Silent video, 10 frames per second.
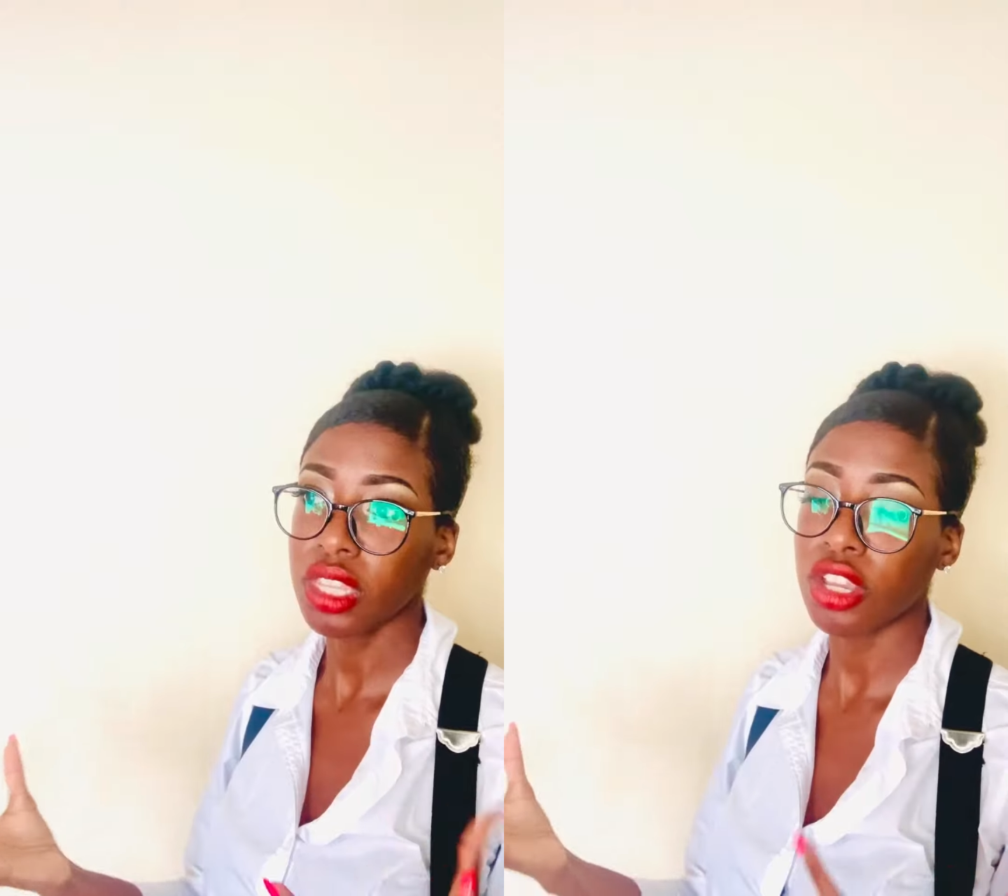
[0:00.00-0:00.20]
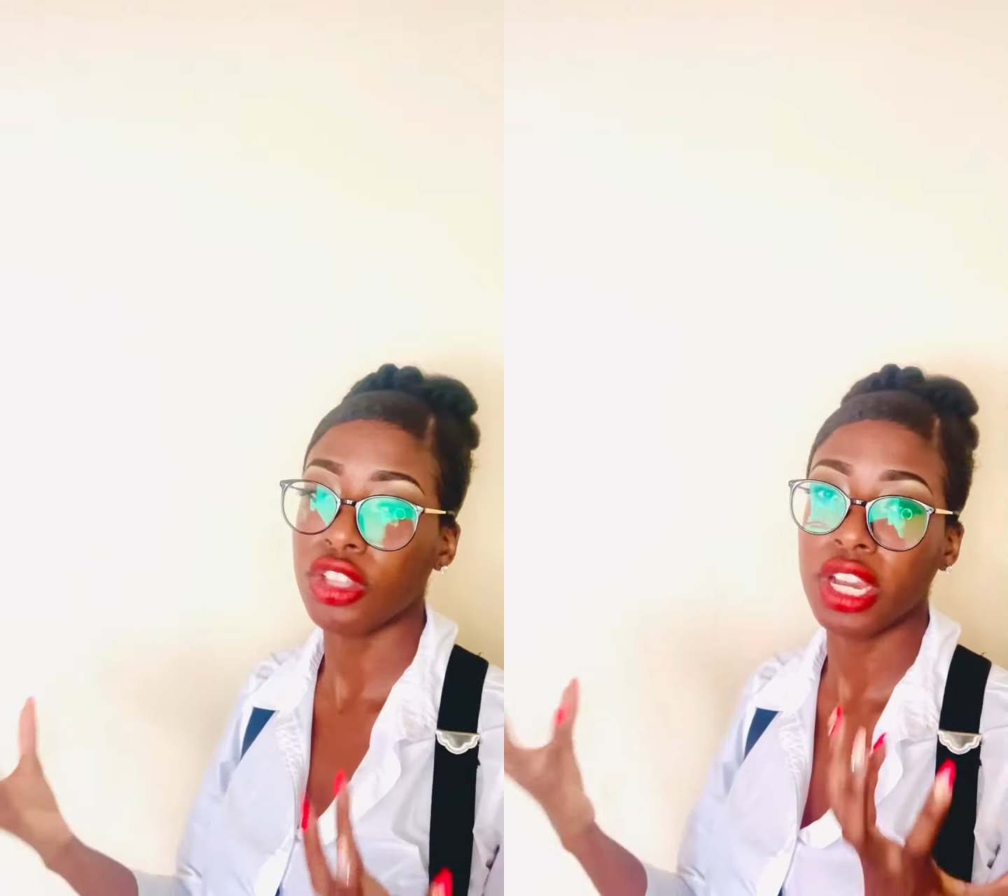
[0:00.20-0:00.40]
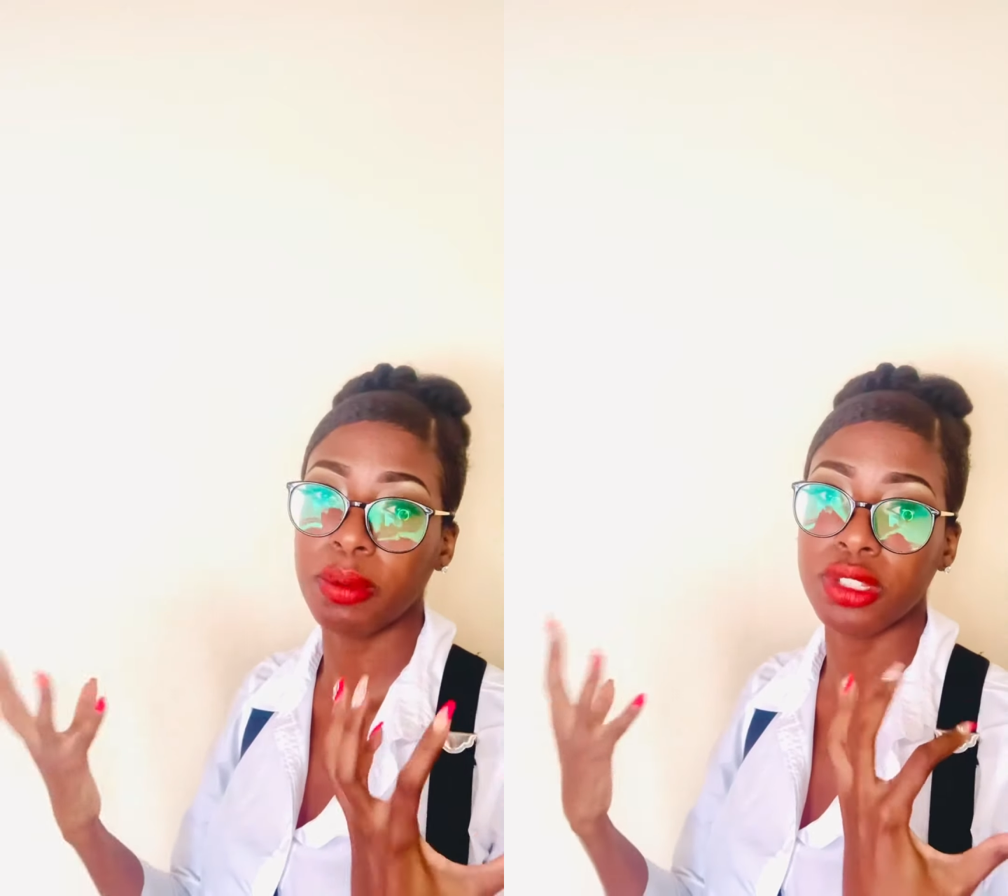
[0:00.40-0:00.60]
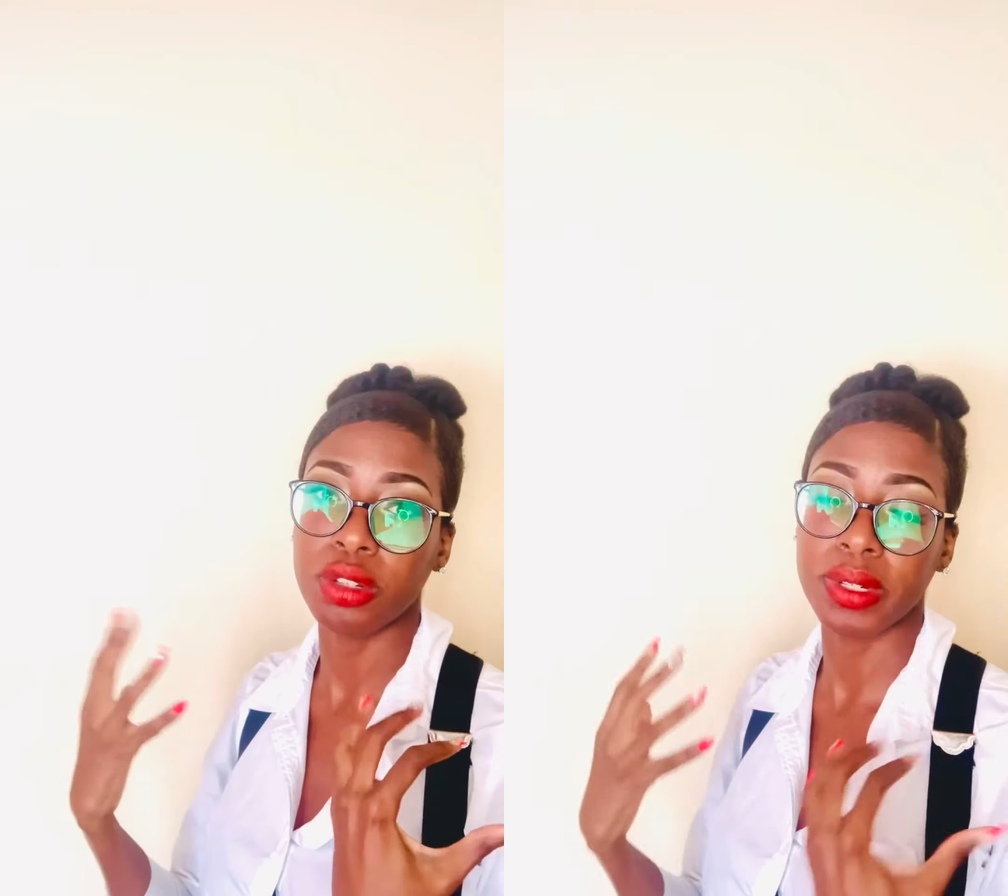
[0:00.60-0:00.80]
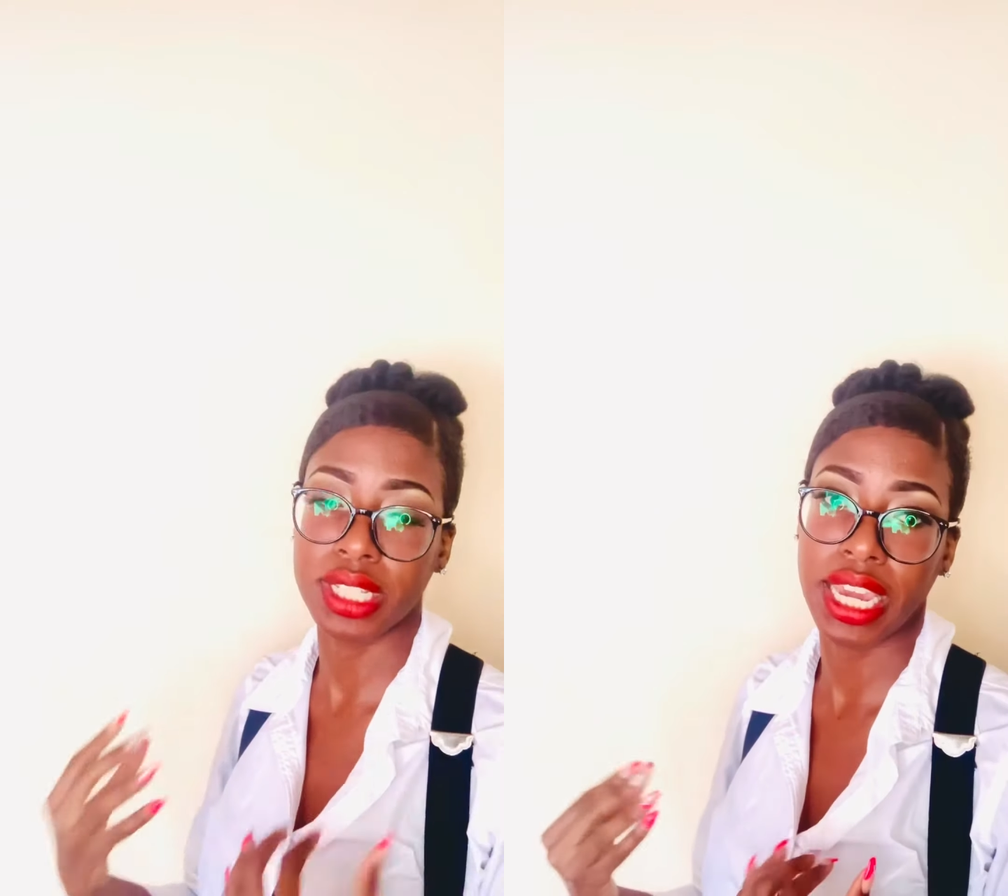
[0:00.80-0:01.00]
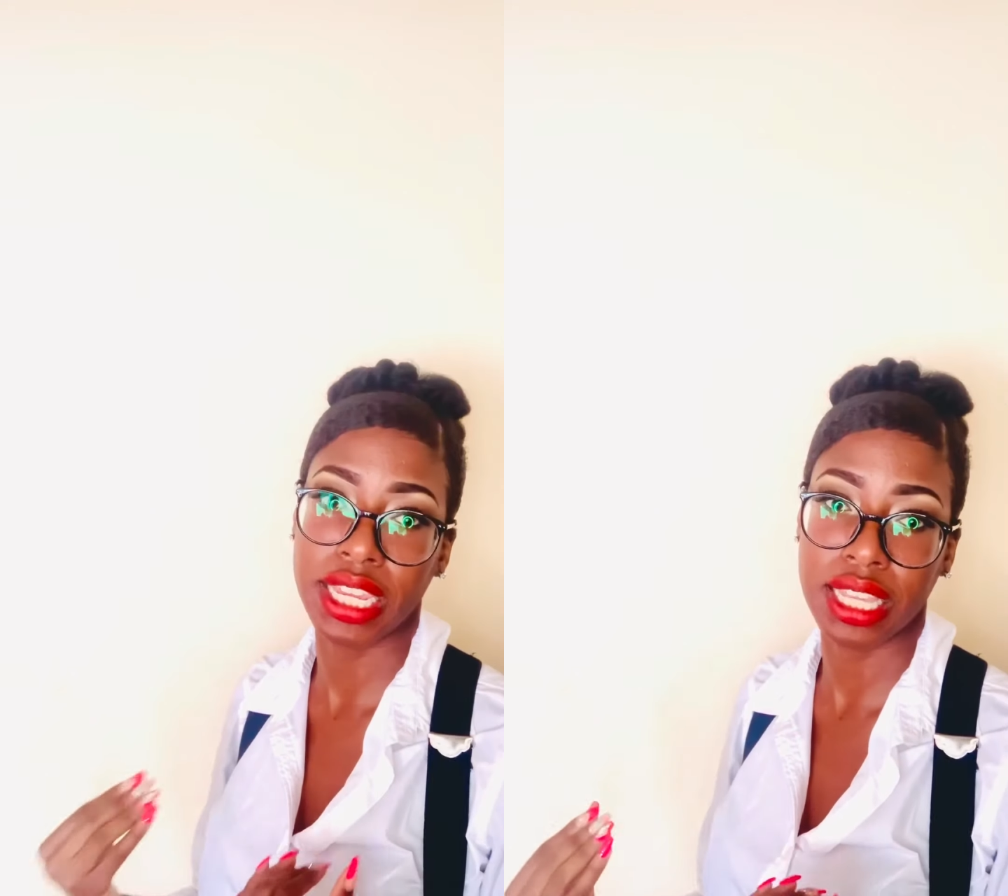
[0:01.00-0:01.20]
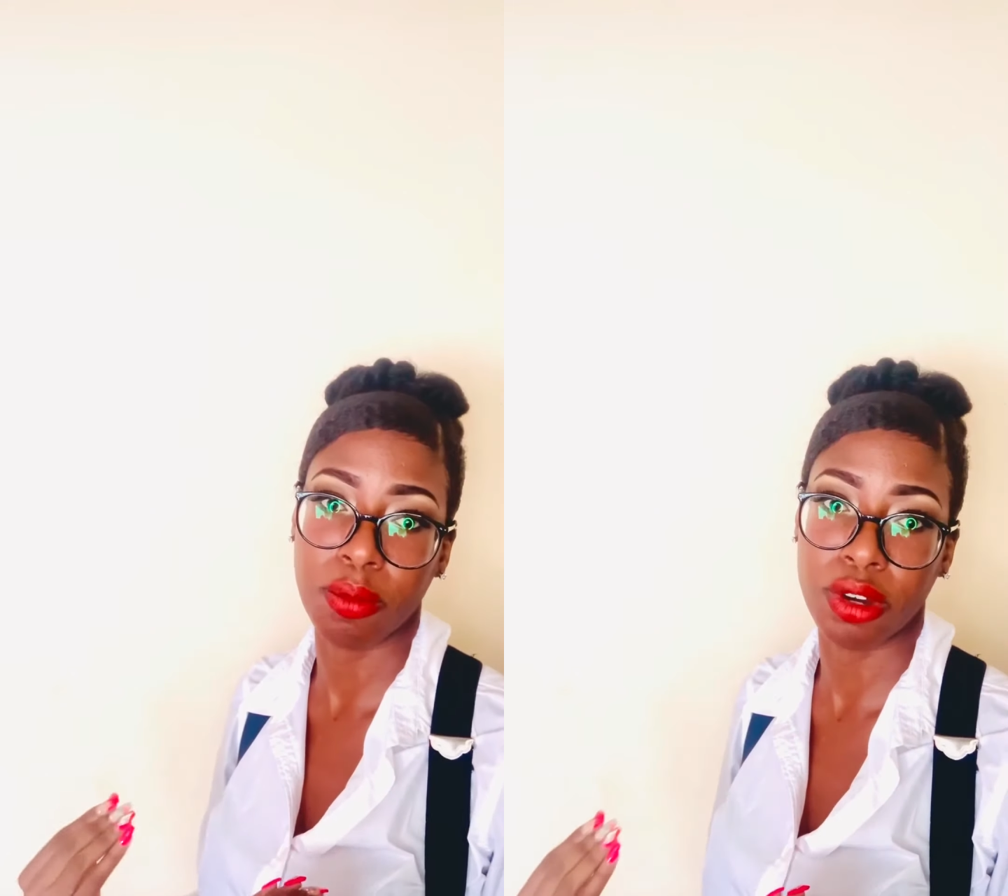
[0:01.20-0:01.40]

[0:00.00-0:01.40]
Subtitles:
they're able to retain that